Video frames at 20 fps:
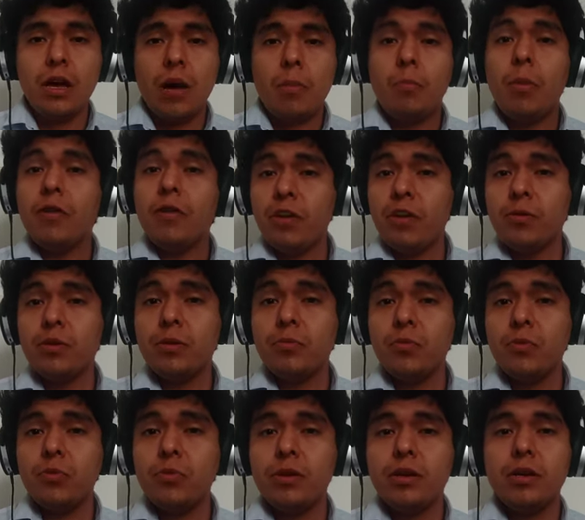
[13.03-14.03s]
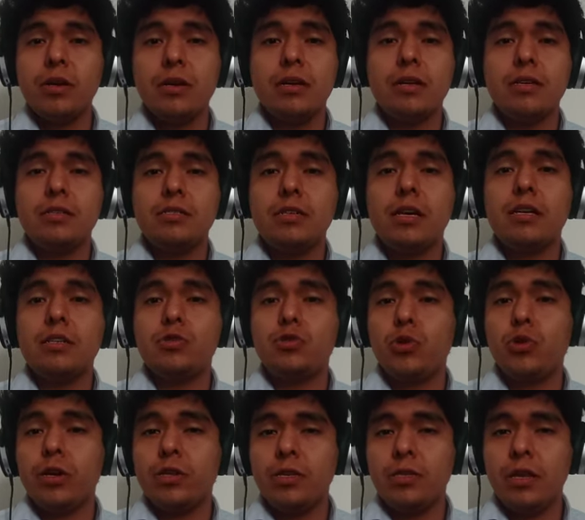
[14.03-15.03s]
My favorite movie is
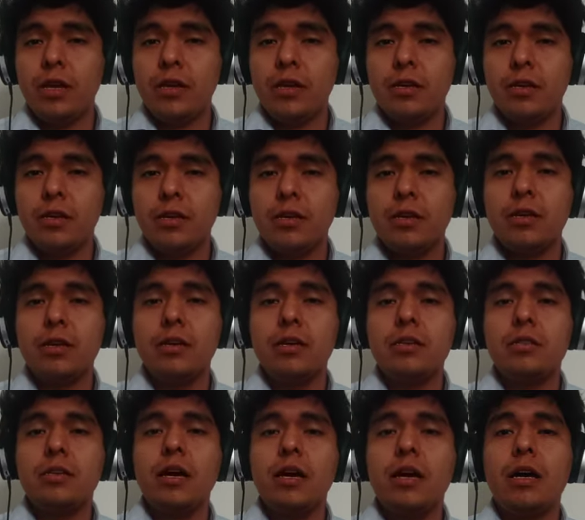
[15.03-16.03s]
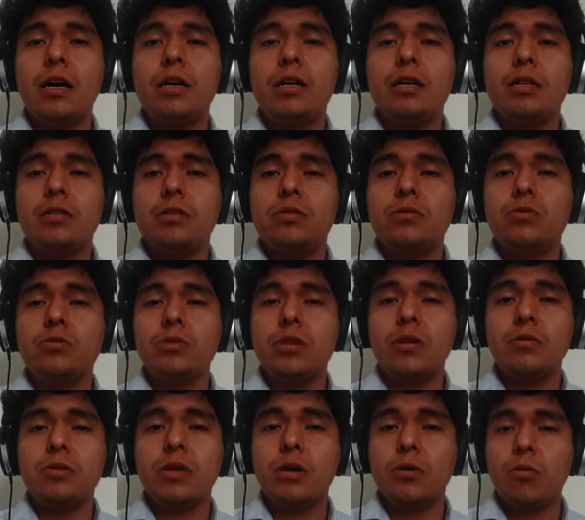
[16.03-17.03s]
Training Day. It's a
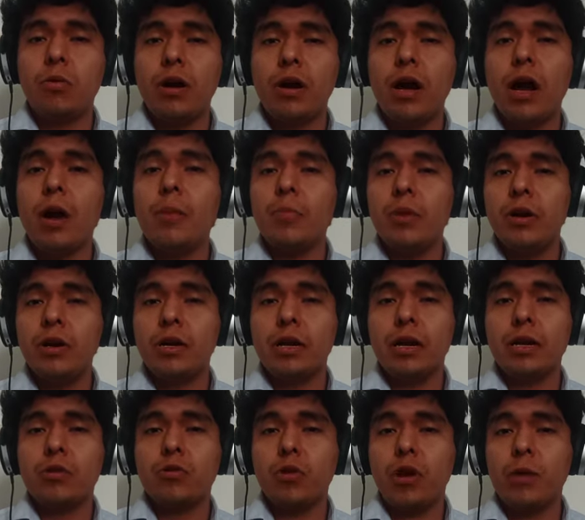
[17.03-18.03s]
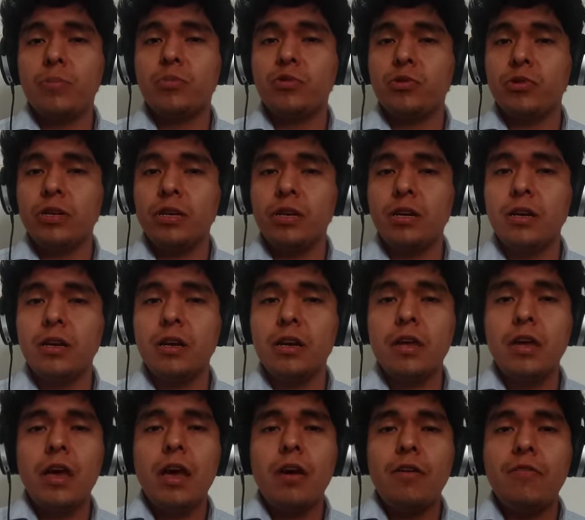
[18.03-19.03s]
2001 American crime thriller
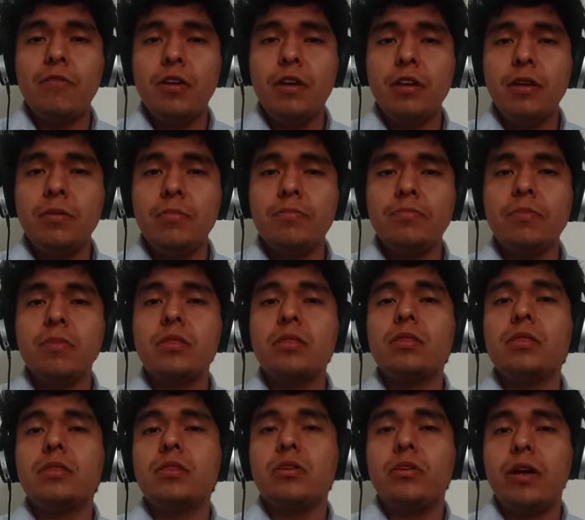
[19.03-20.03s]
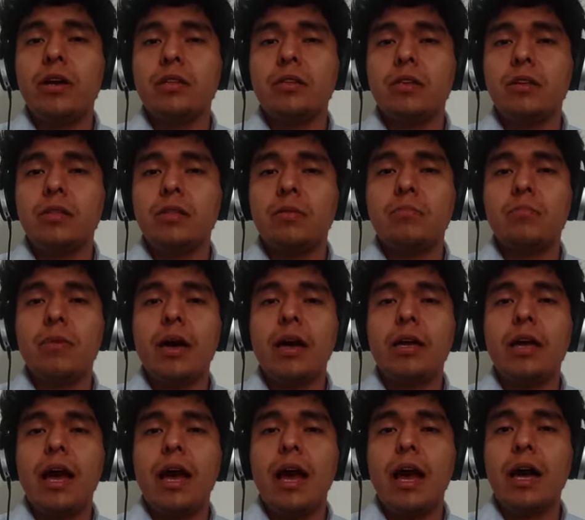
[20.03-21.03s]
film directed by
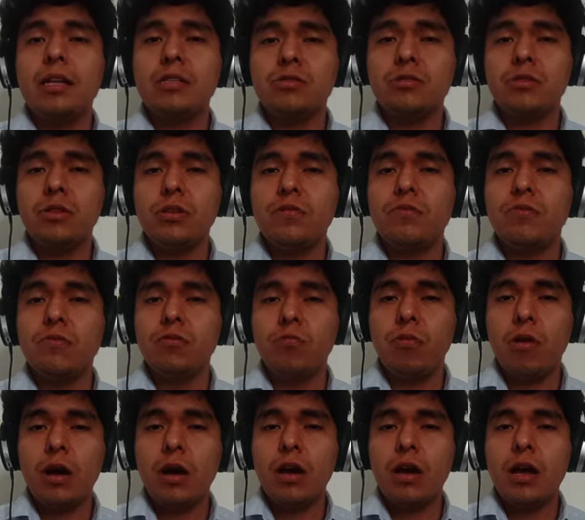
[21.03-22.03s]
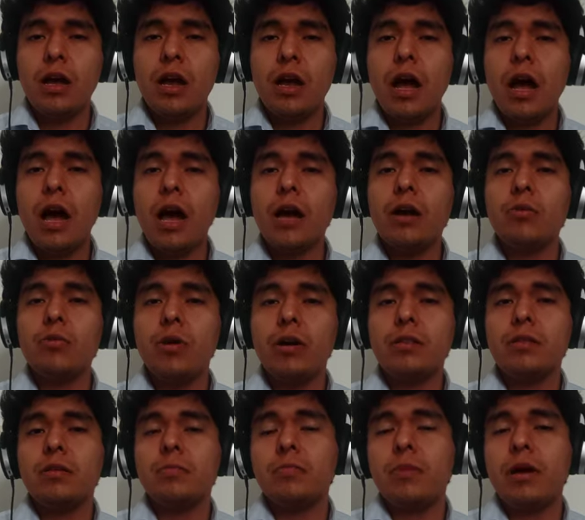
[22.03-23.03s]
Anthony Fuqua and
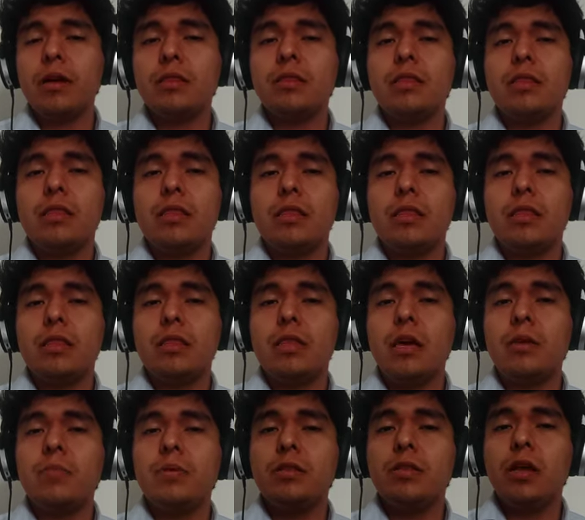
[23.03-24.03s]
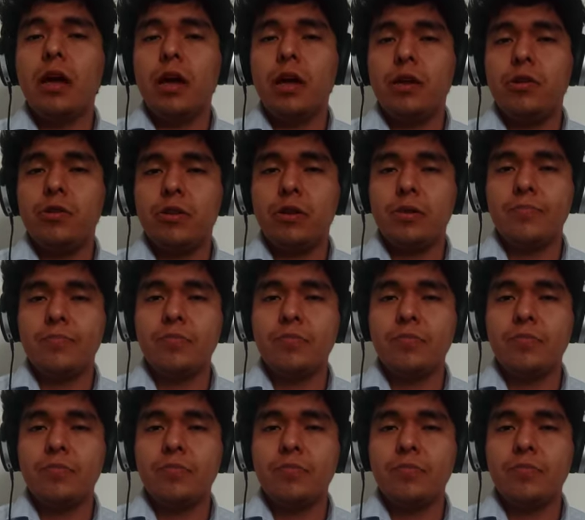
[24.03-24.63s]
written by David Ayer.